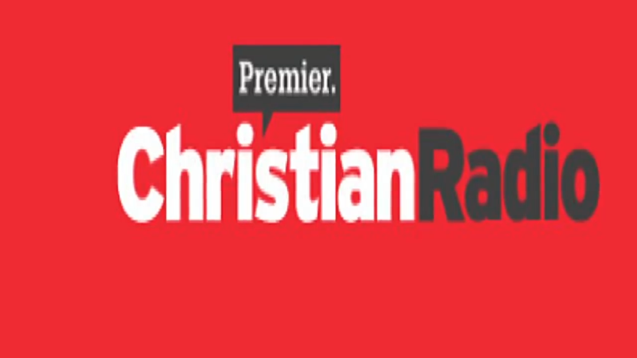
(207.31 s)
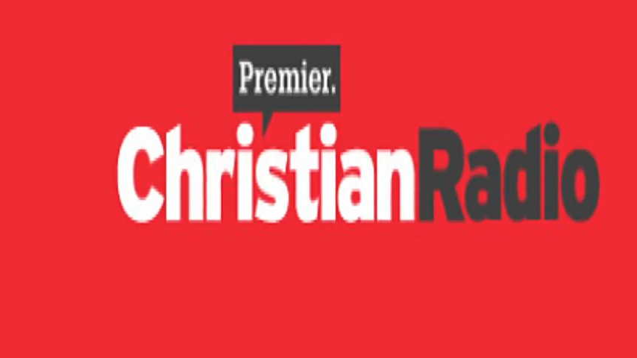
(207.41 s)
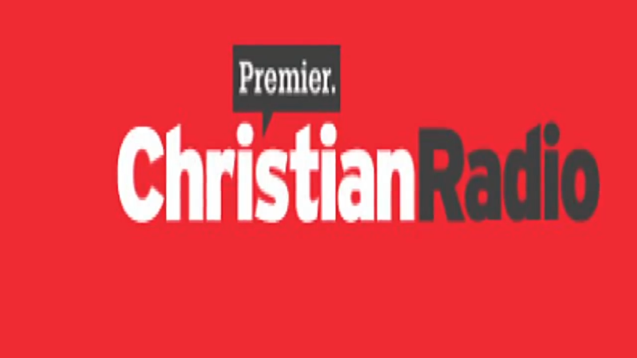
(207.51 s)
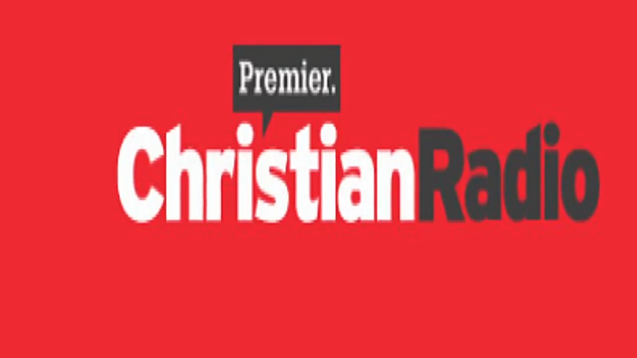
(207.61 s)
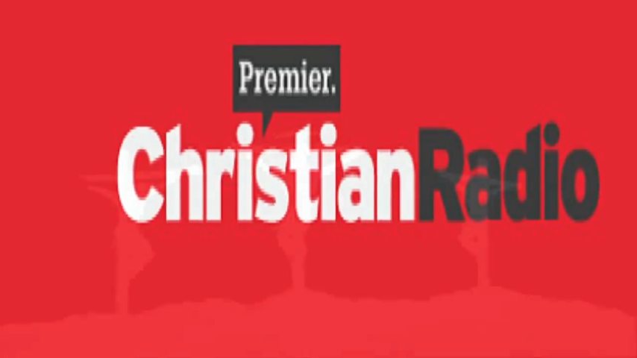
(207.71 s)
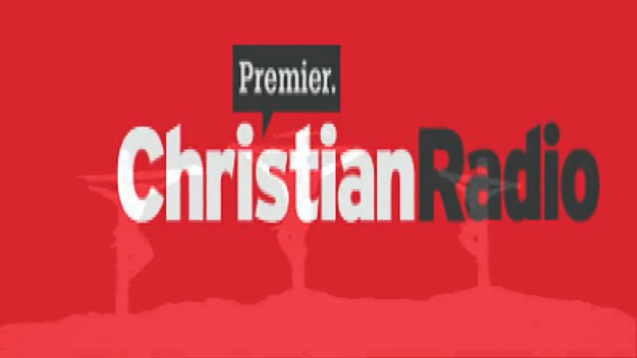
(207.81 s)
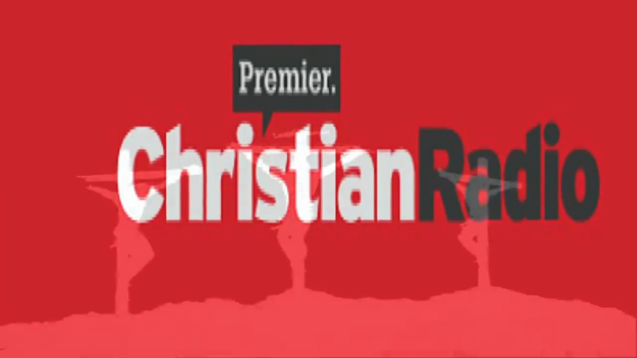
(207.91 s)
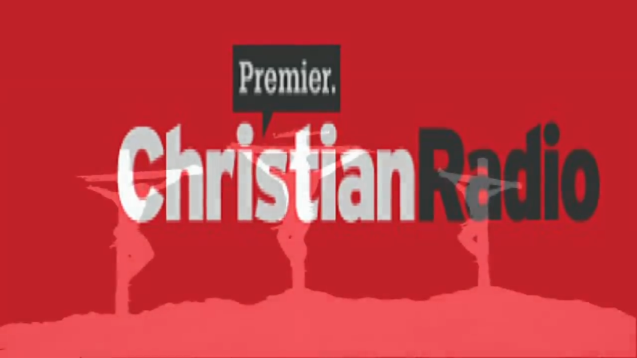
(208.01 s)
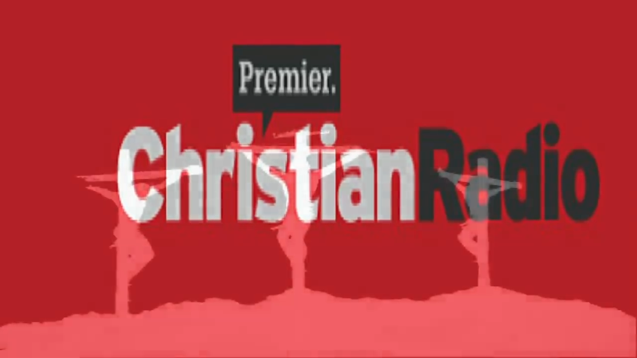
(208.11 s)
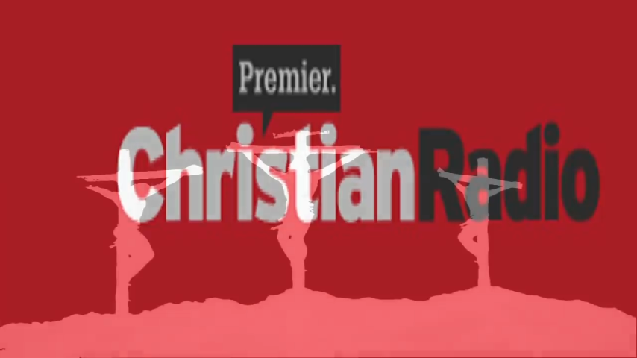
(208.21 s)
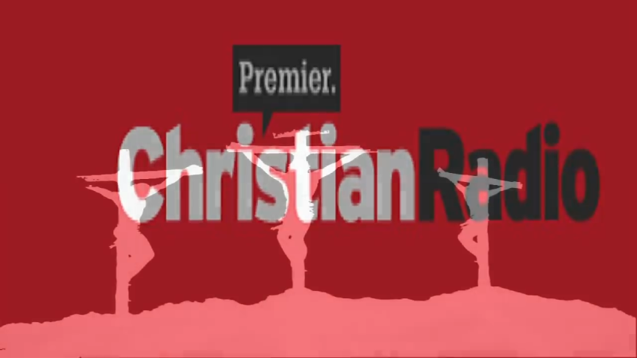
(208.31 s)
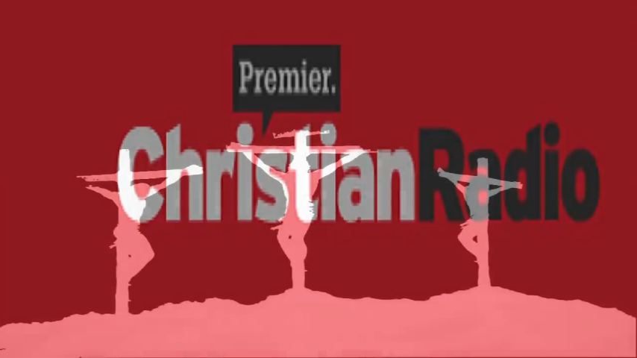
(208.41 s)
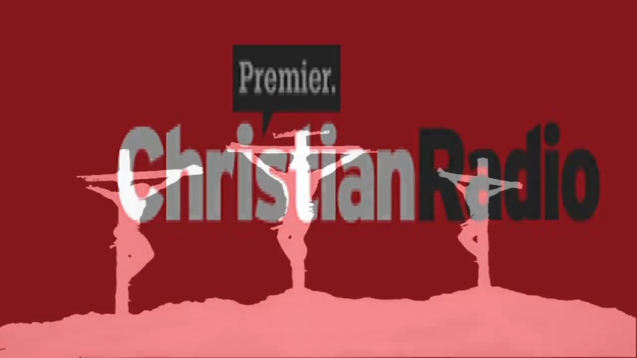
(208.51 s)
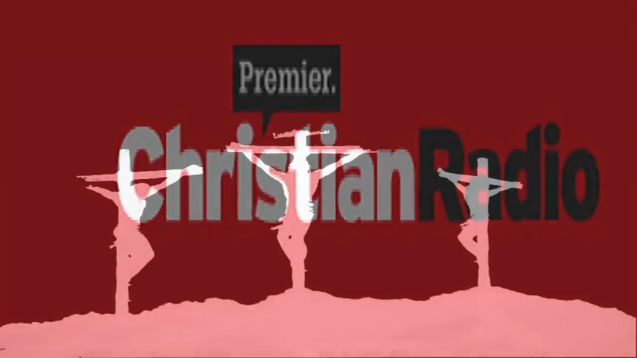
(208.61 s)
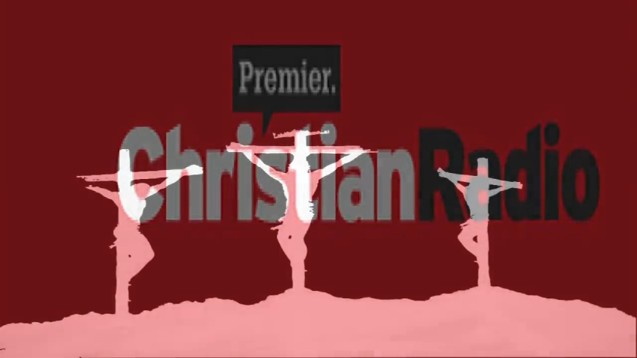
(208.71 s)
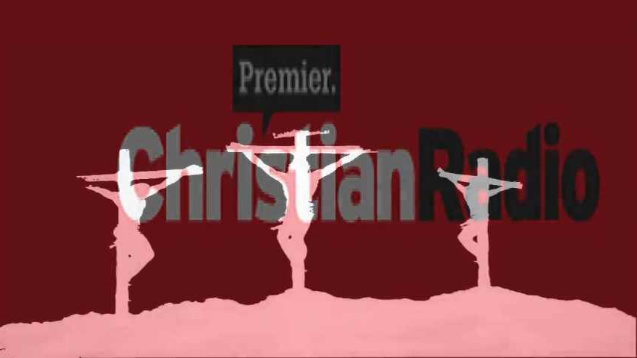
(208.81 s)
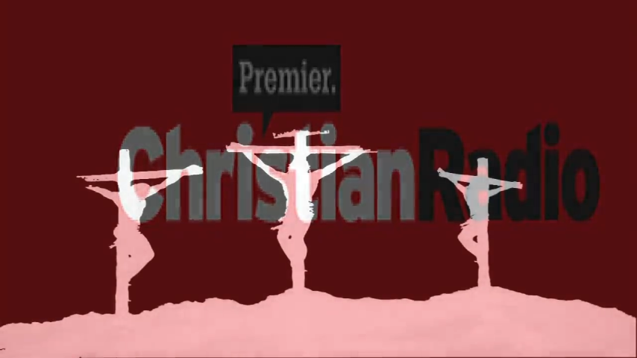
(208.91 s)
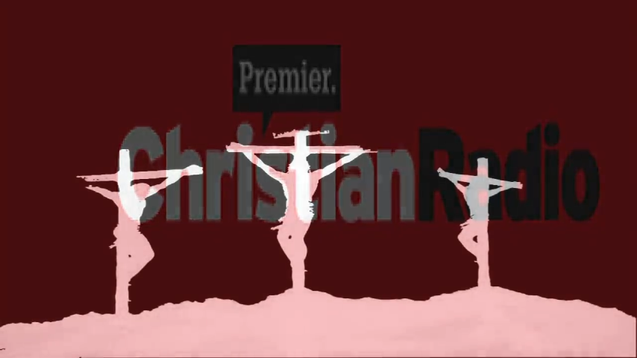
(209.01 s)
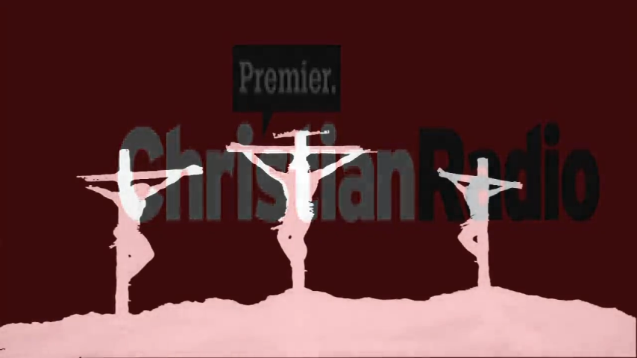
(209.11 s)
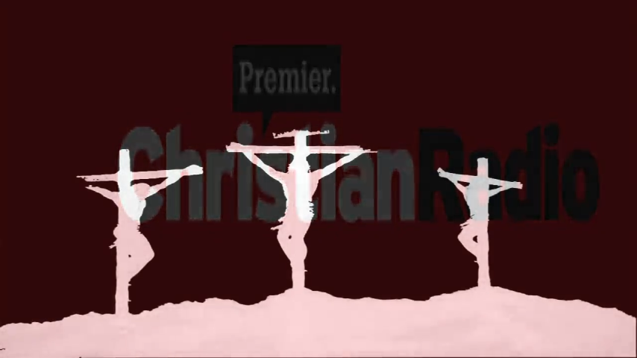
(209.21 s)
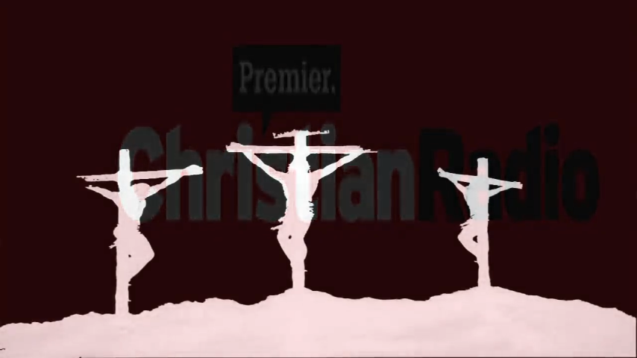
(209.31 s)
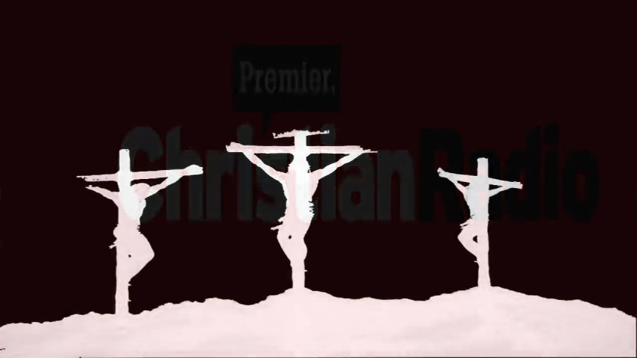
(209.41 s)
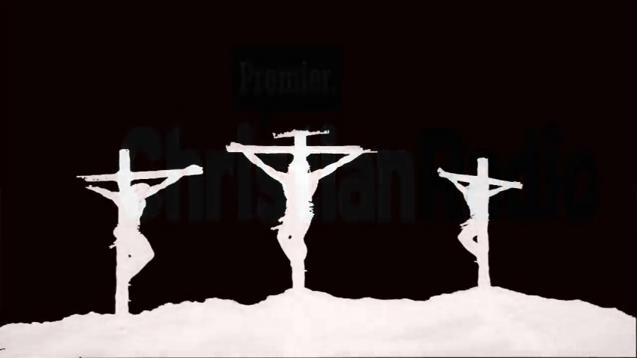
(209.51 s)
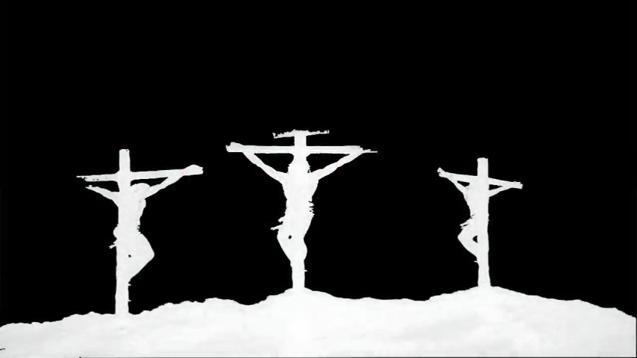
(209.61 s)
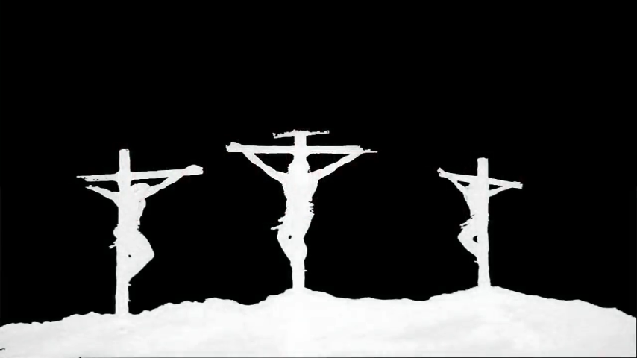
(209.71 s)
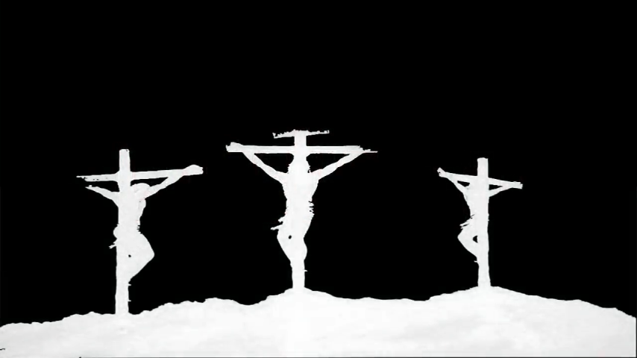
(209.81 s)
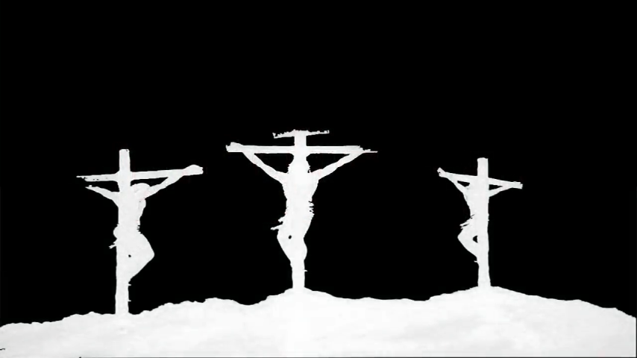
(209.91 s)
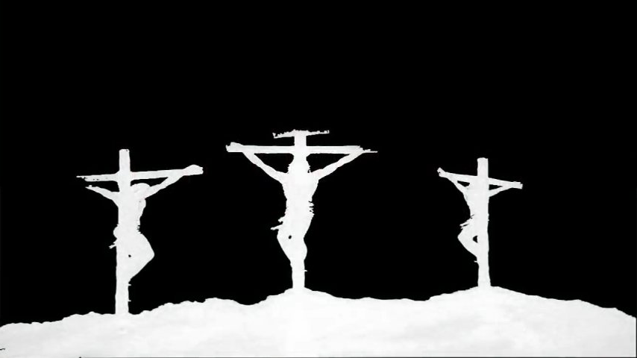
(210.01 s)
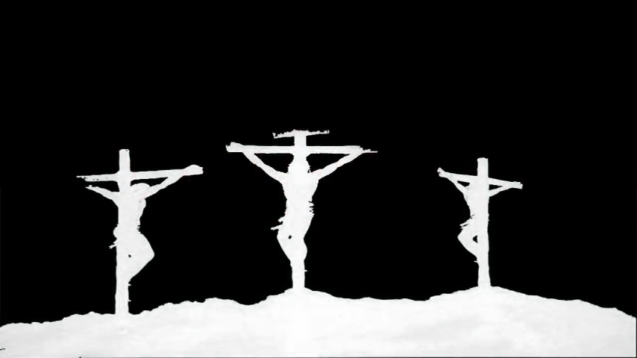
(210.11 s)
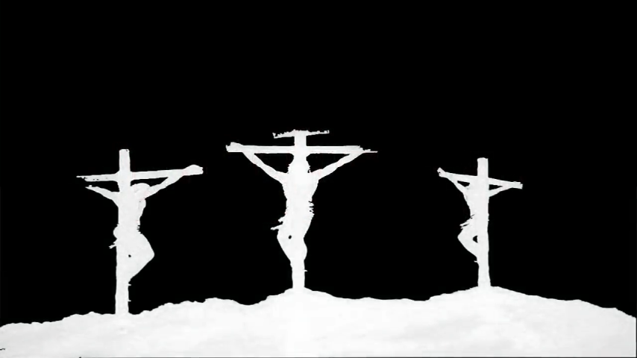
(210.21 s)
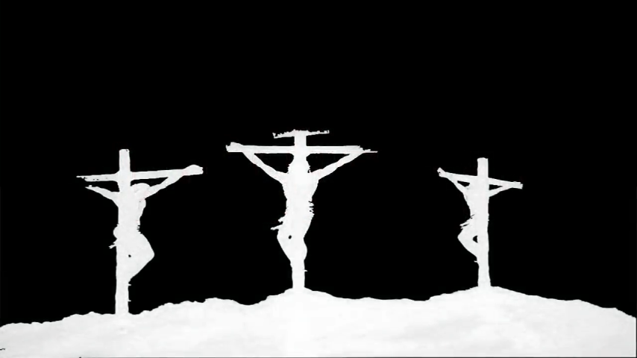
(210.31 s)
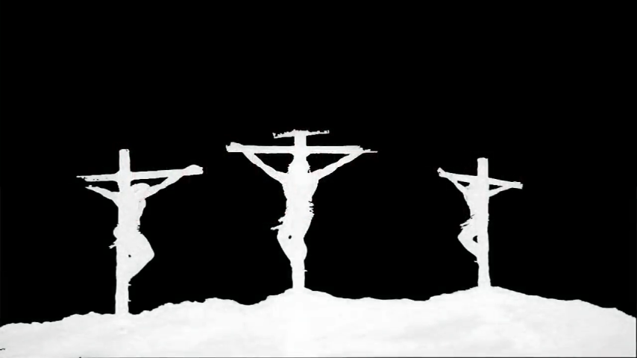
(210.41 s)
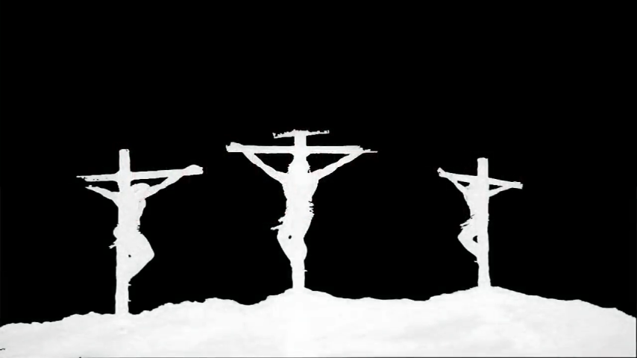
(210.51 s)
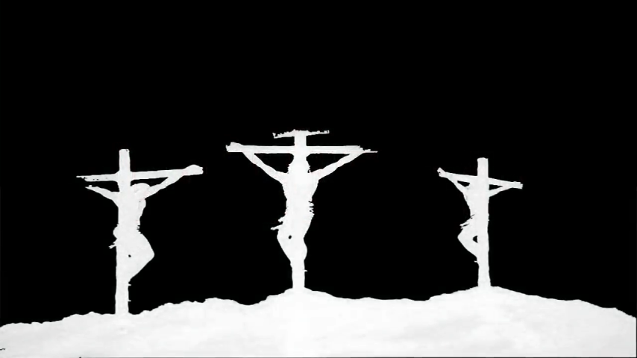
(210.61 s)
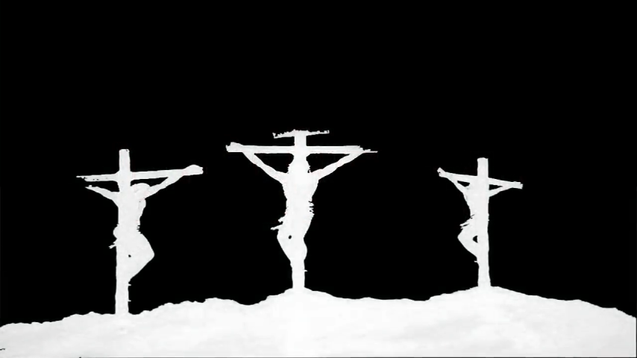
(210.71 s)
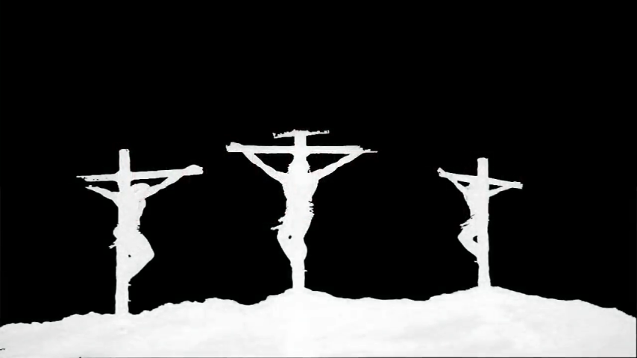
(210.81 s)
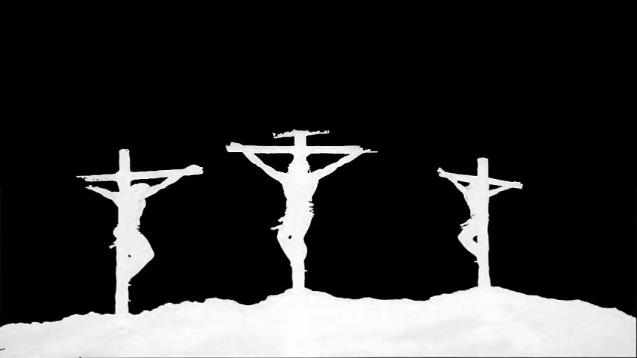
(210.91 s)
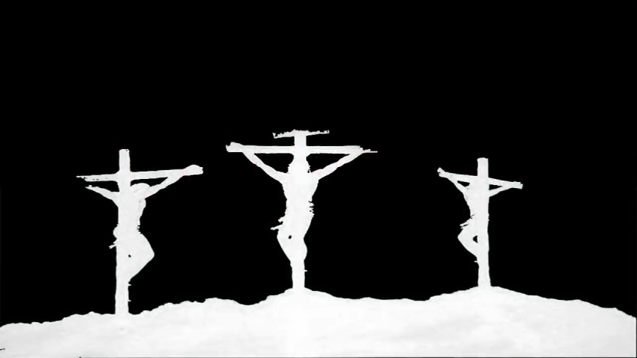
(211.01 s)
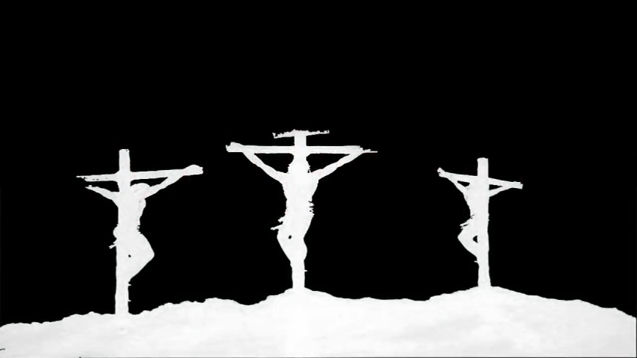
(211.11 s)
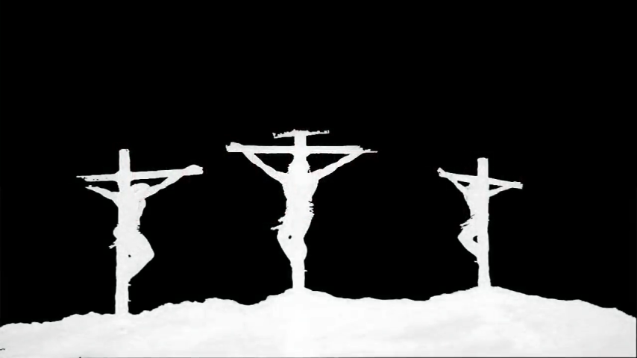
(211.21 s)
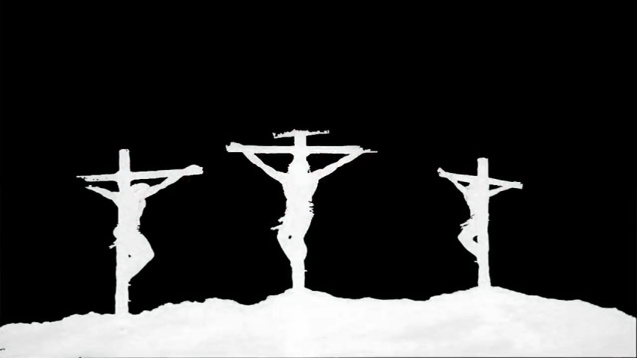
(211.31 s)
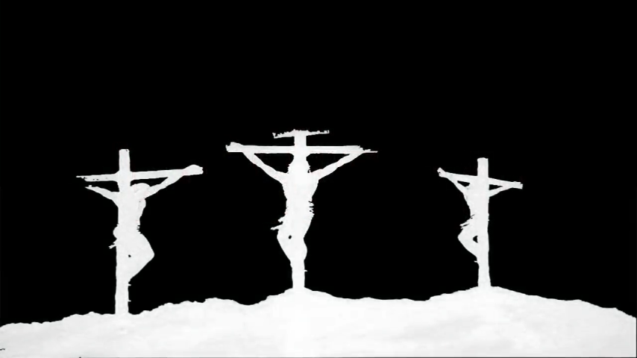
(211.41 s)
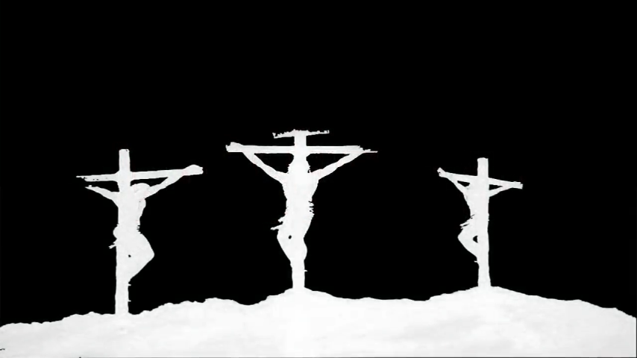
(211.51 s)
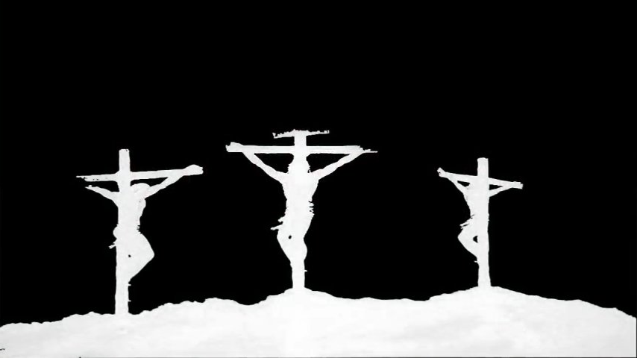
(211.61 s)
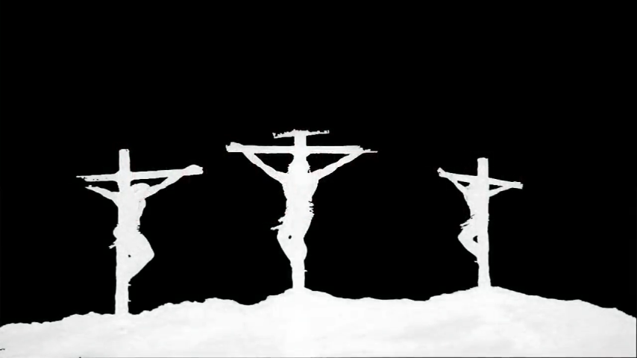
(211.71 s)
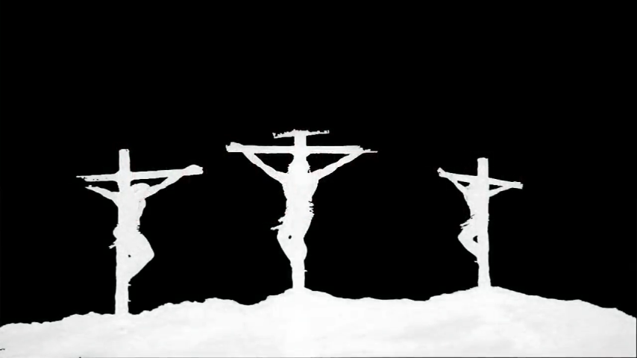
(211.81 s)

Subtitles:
[unreadable: no face in view]